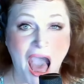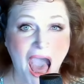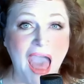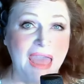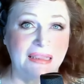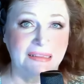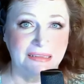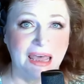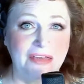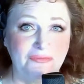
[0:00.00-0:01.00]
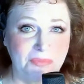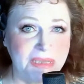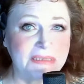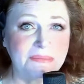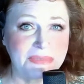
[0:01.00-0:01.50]
I love
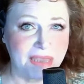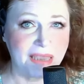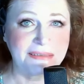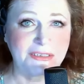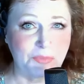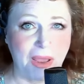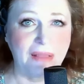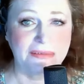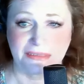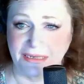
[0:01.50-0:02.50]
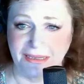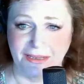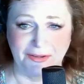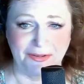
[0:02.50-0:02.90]
me some sausage balls too.